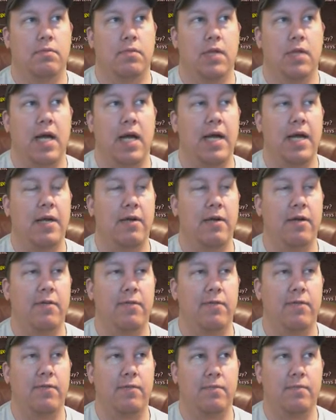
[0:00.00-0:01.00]
line
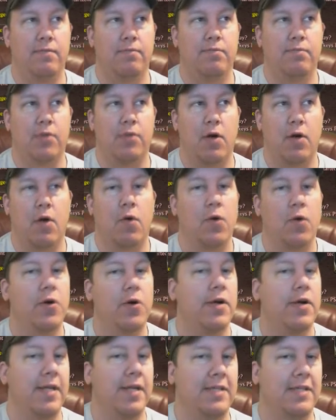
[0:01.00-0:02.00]
of
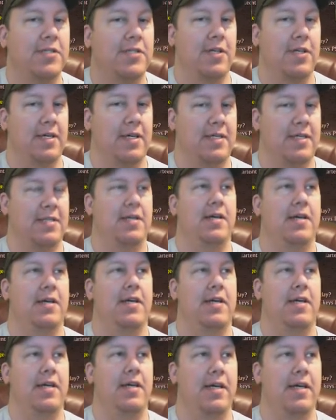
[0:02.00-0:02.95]
priority, should I say,